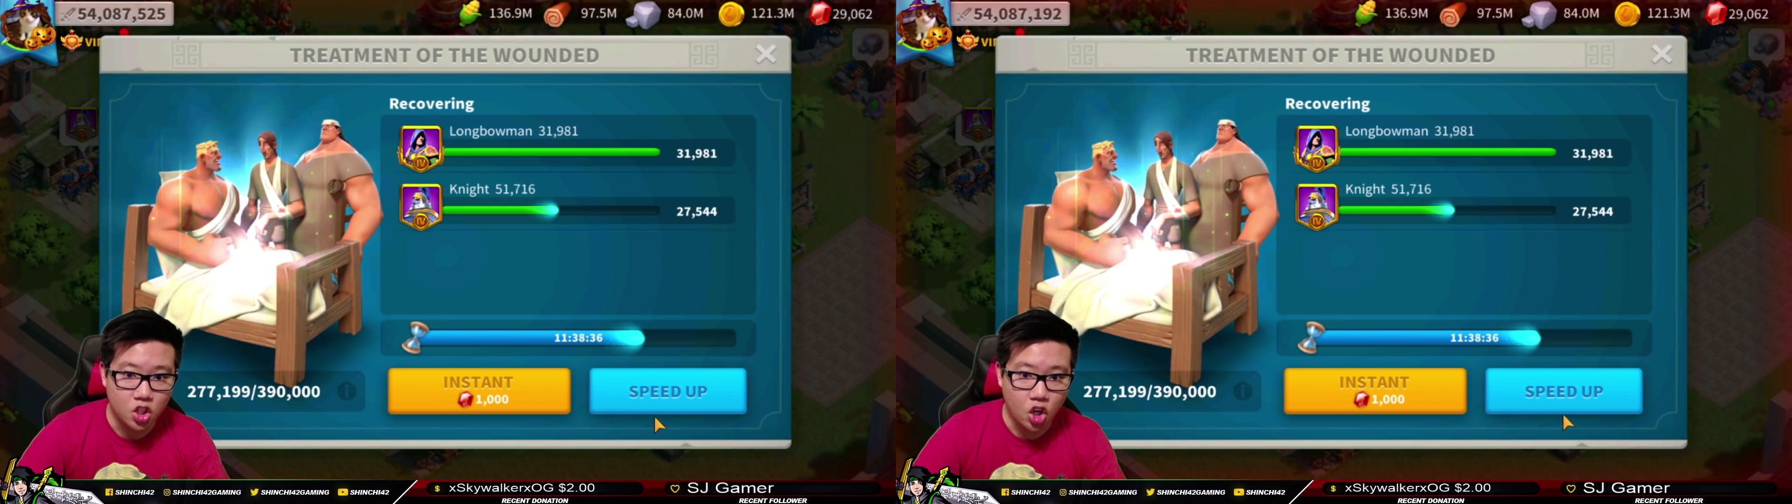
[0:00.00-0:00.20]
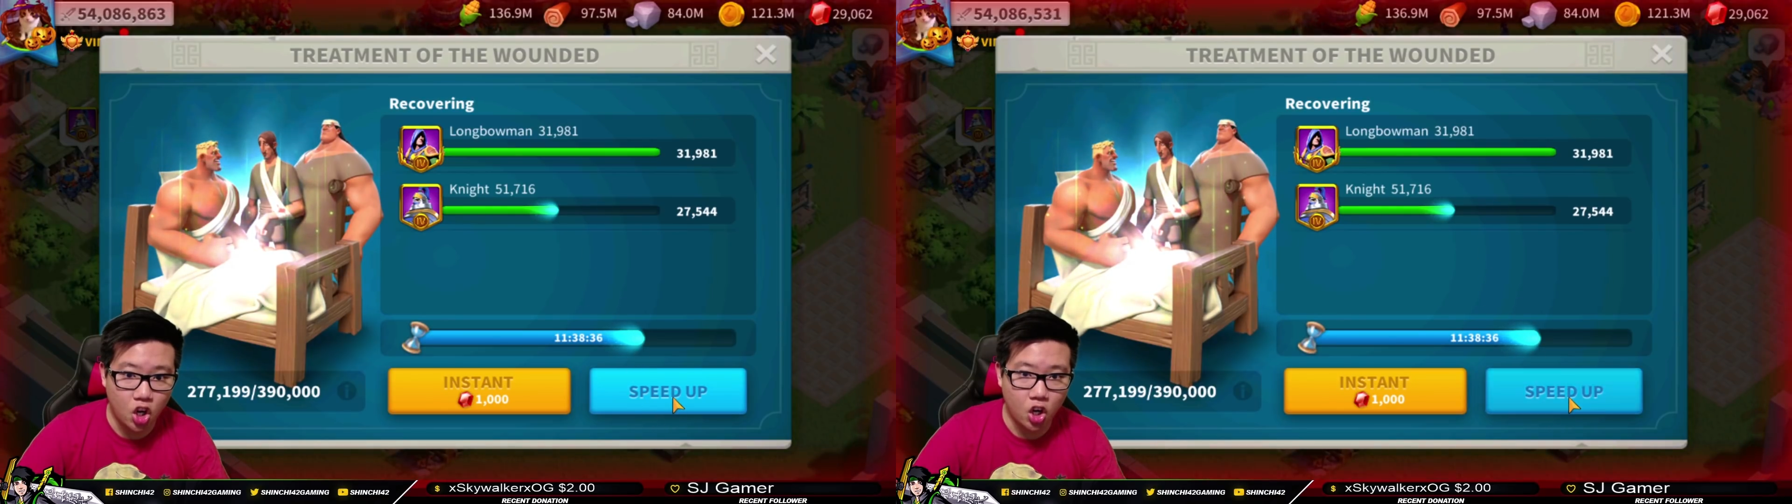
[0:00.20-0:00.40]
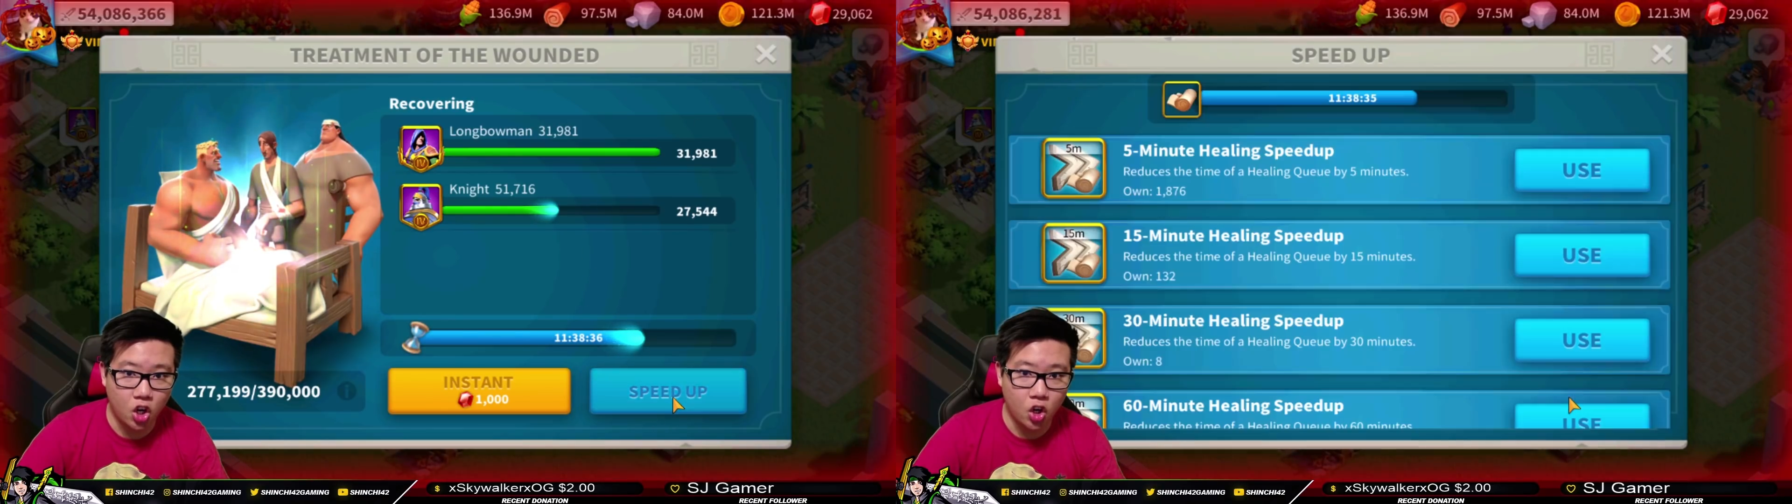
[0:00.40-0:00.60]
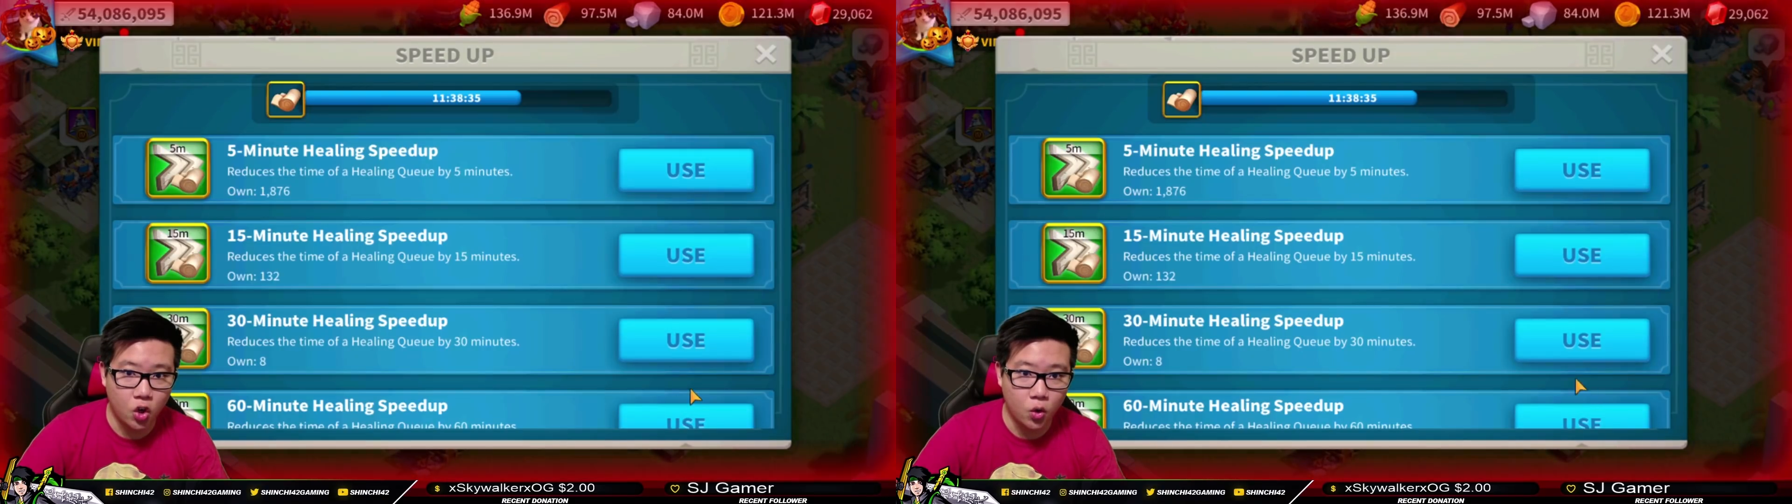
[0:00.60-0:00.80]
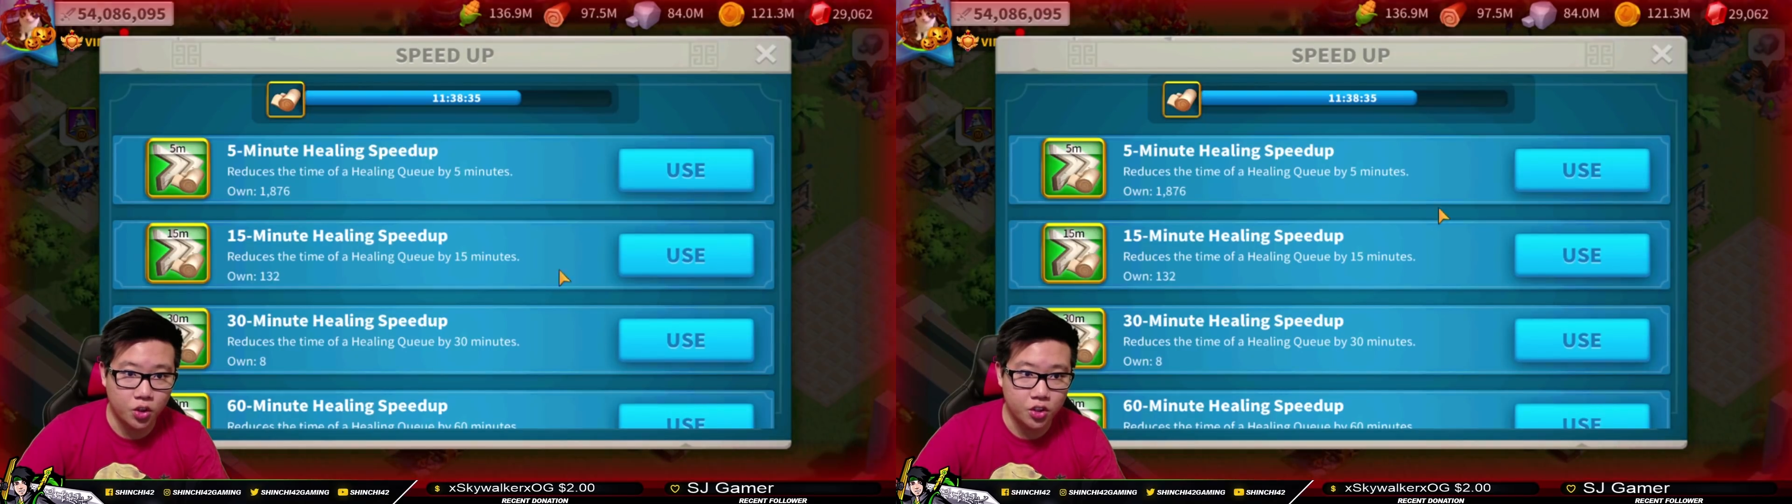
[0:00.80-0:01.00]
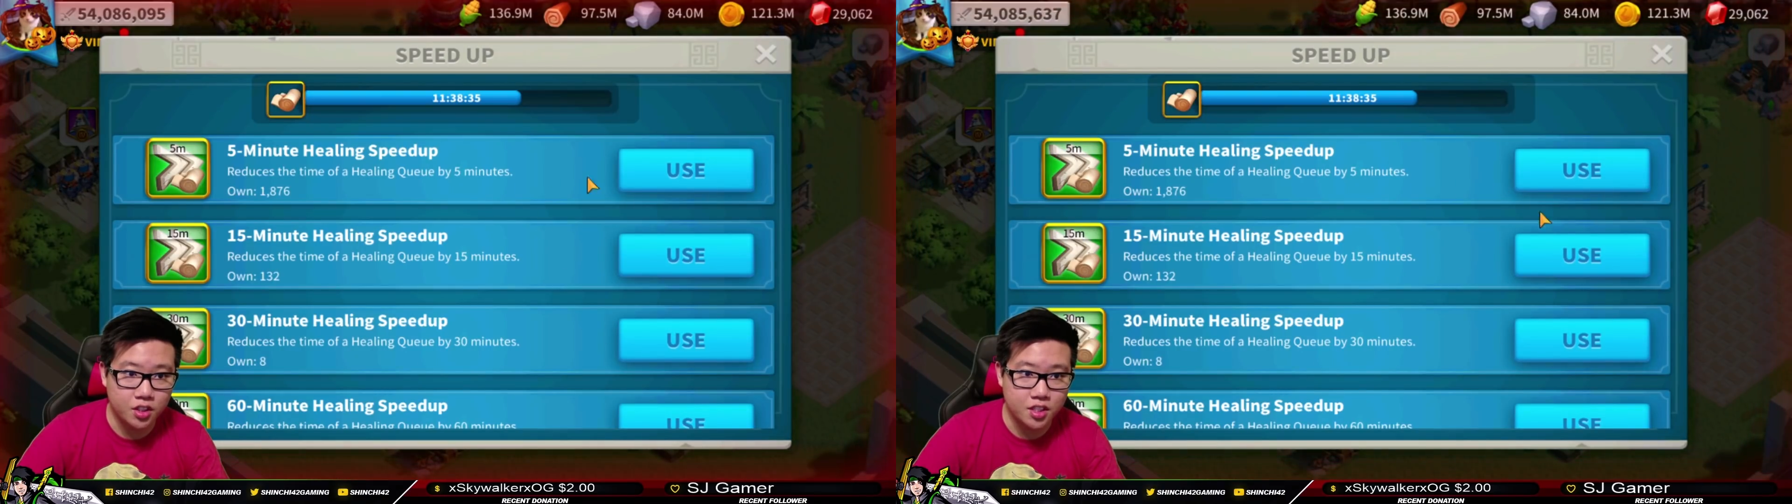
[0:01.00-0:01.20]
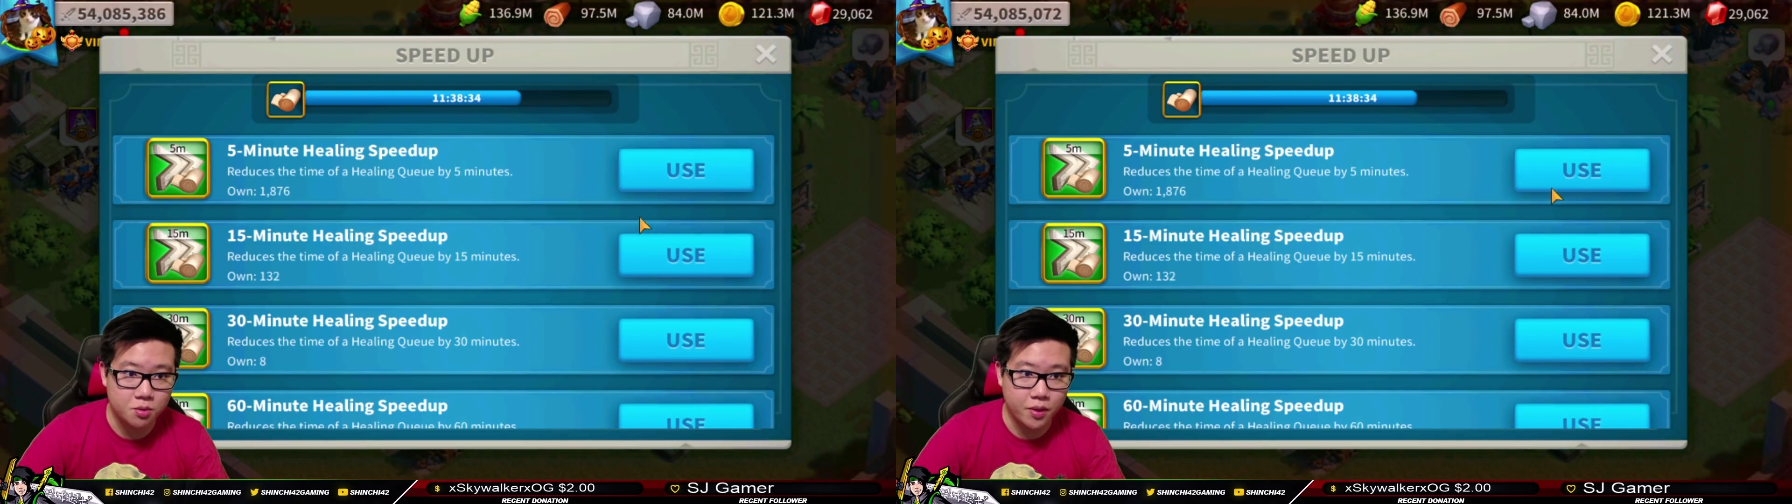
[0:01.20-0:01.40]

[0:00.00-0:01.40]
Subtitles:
Oh, goodness.